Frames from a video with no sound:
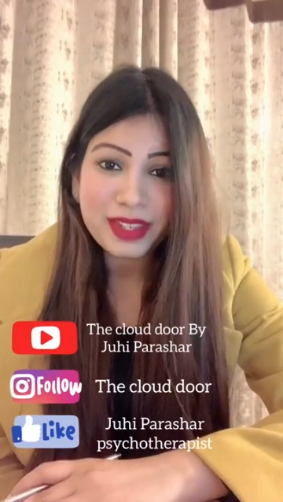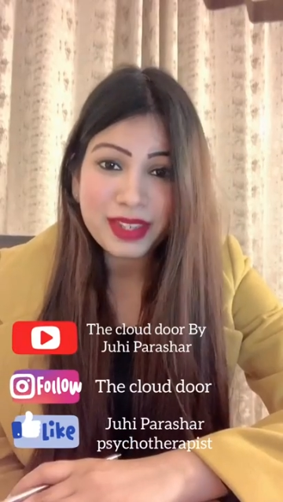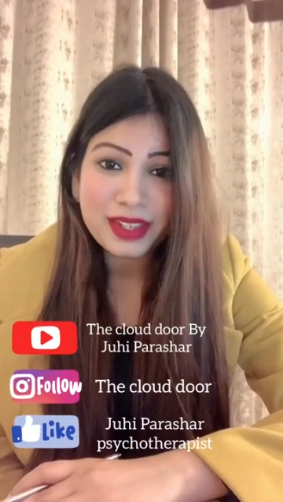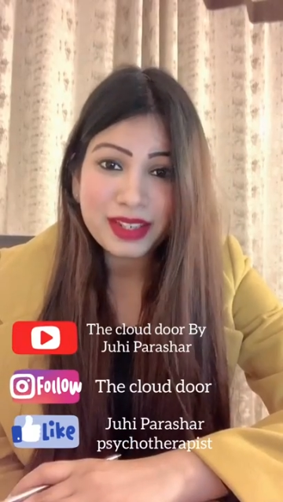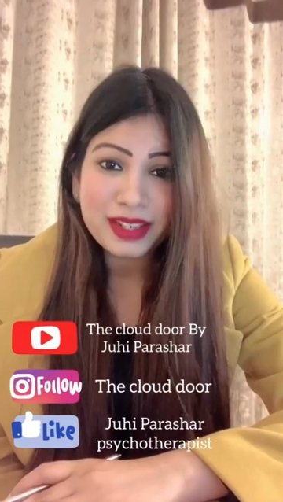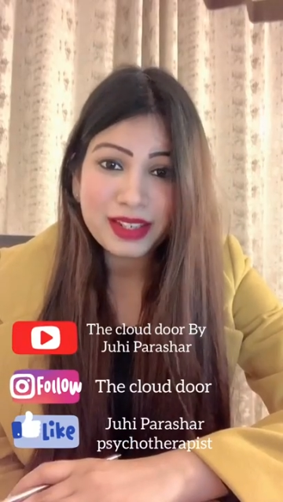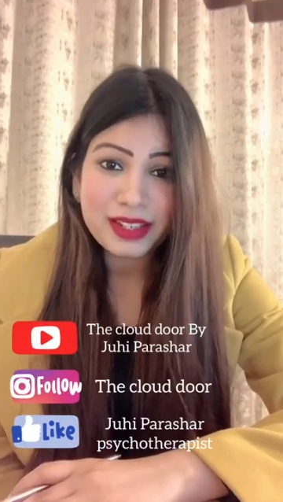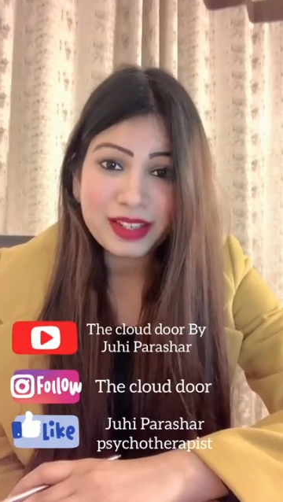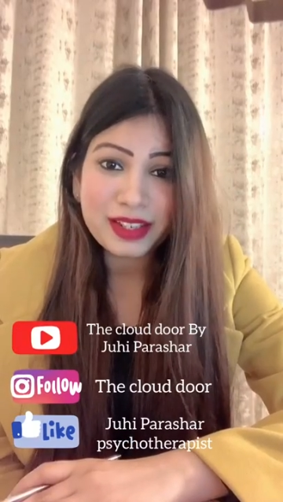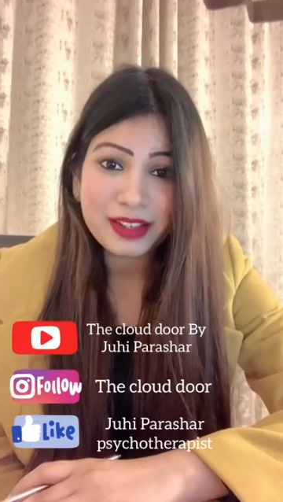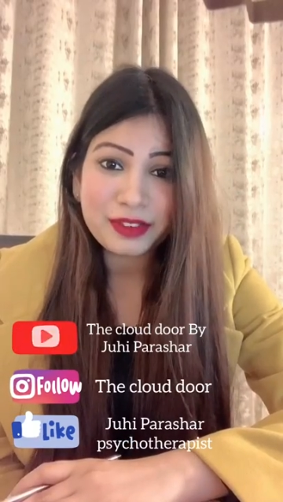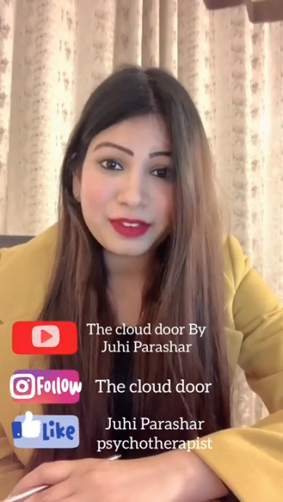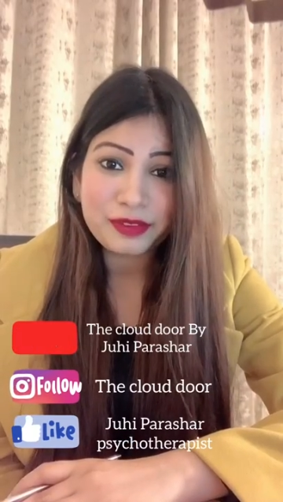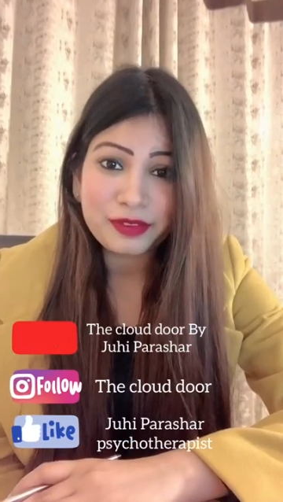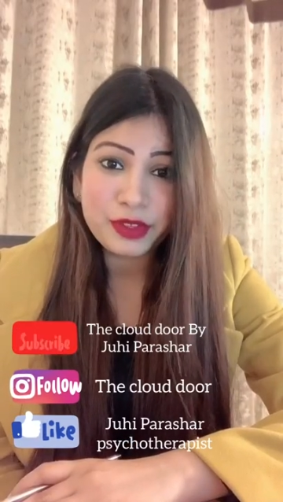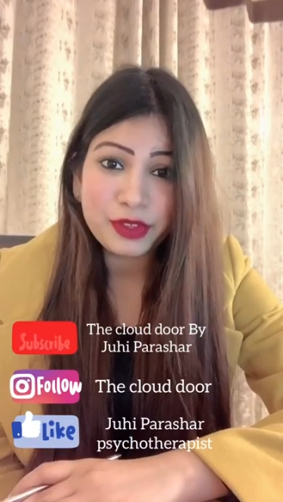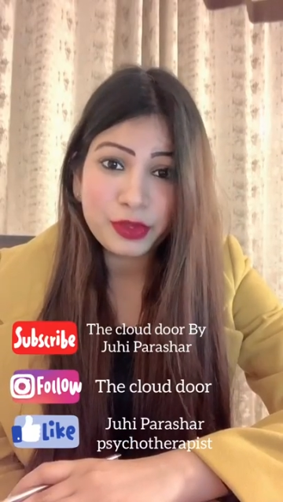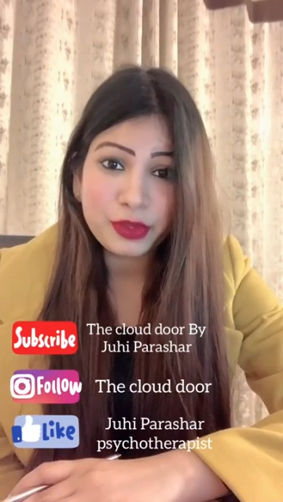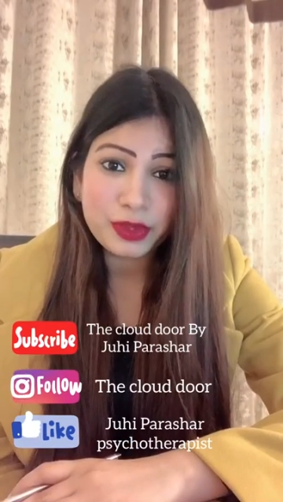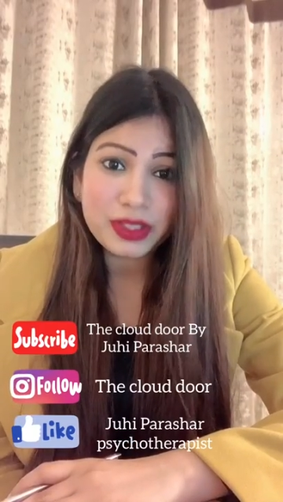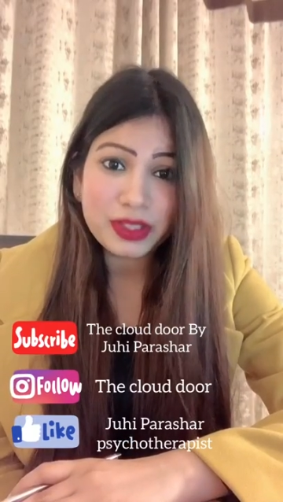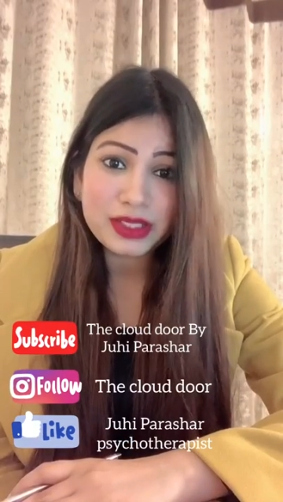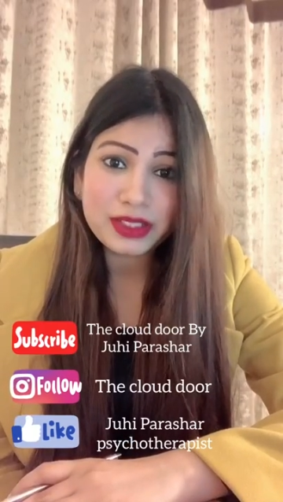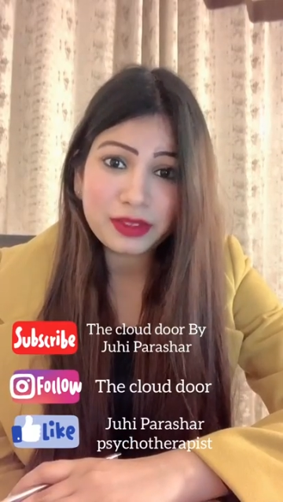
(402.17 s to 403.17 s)
if
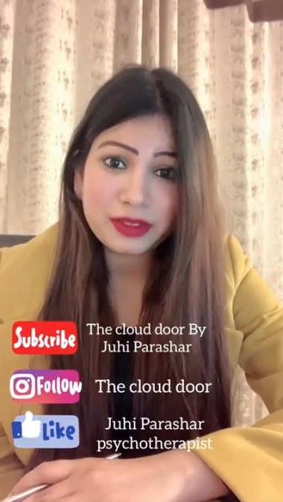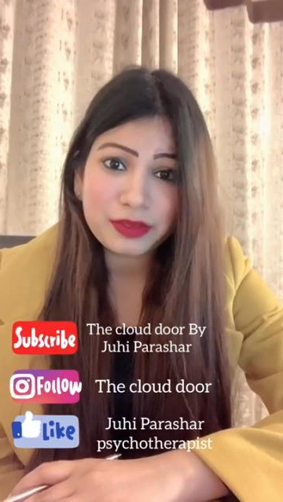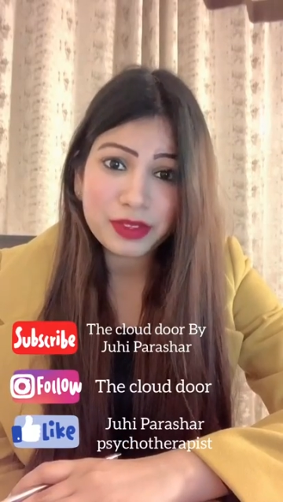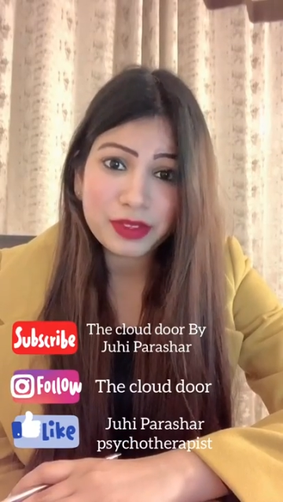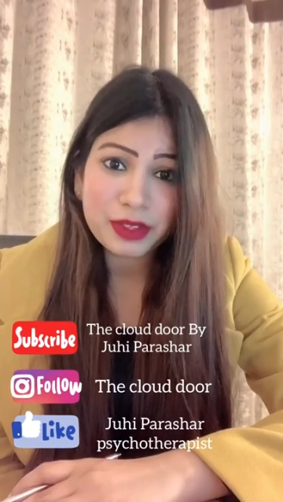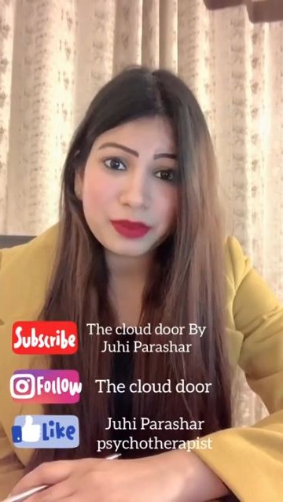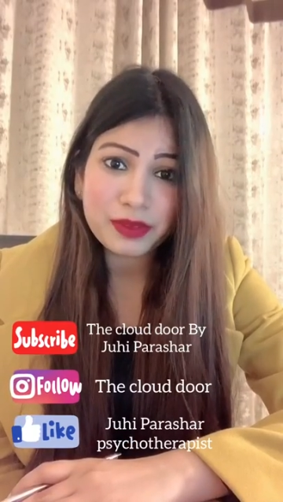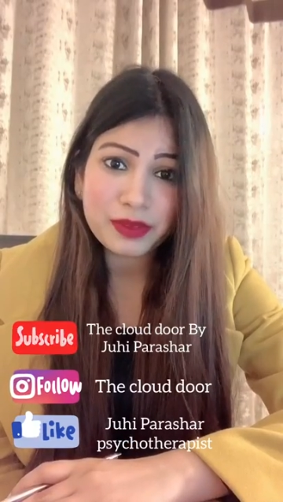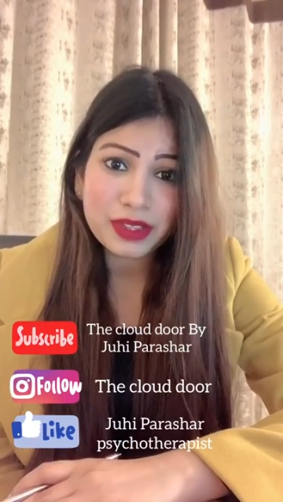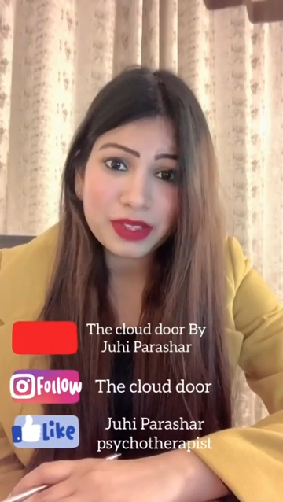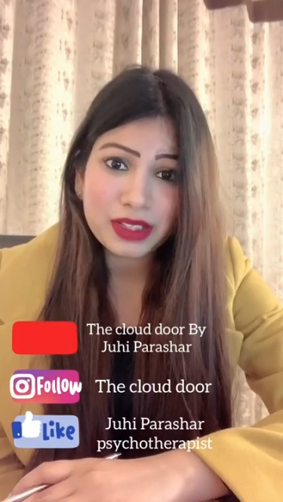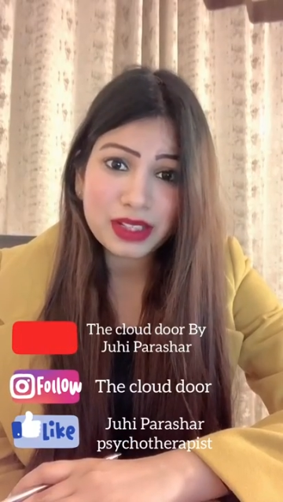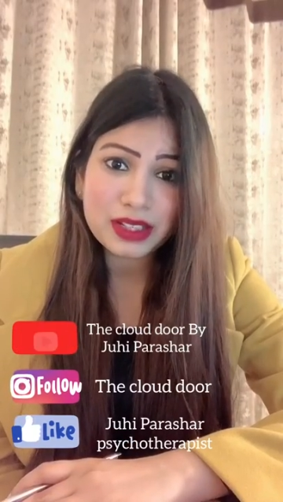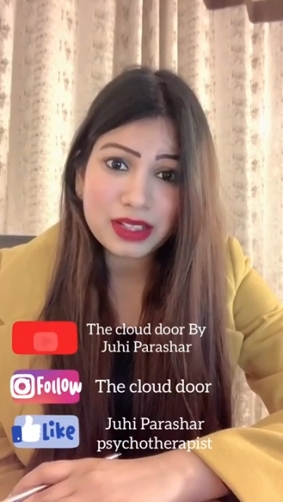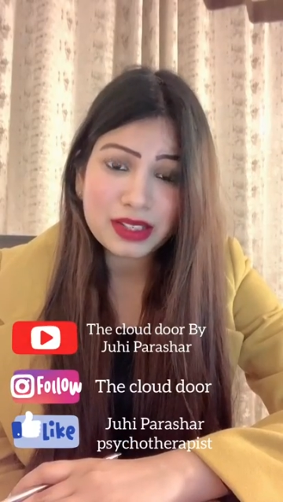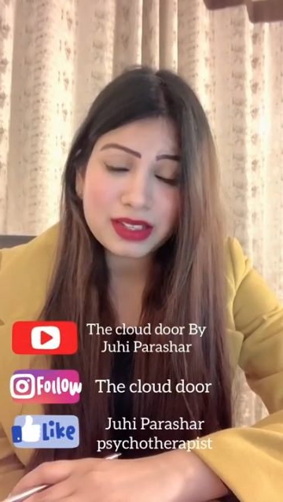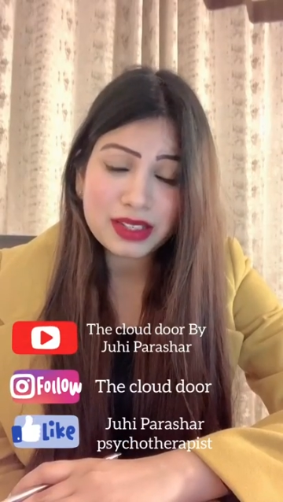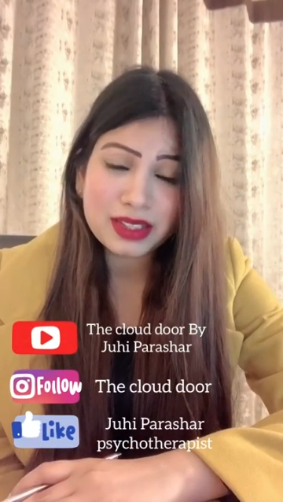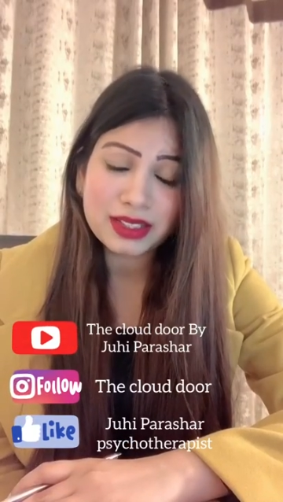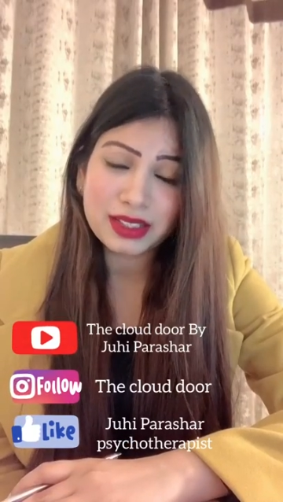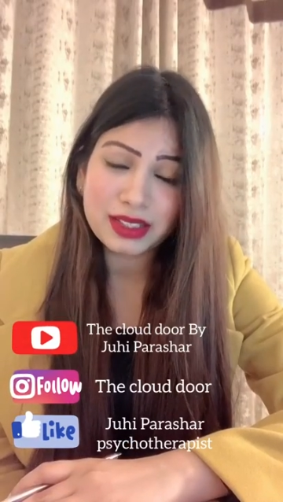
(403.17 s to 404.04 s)
you are suffering with this